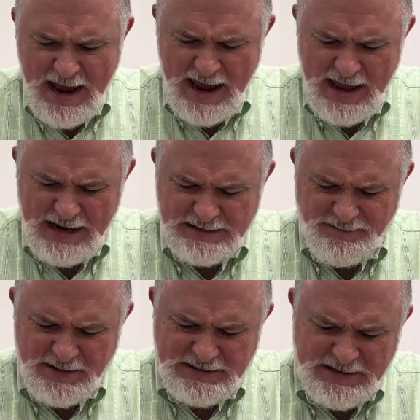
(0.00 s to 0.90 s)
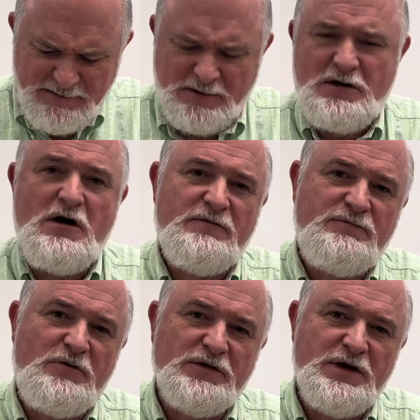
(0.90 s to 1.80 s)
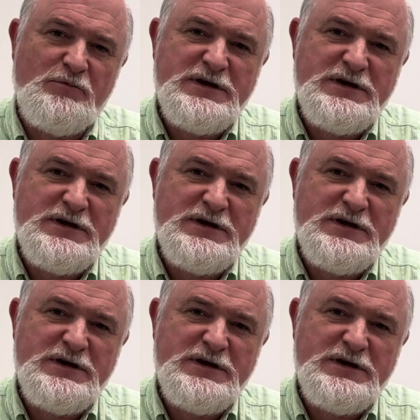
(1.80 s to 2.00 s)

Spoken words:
And it's very difficult for them.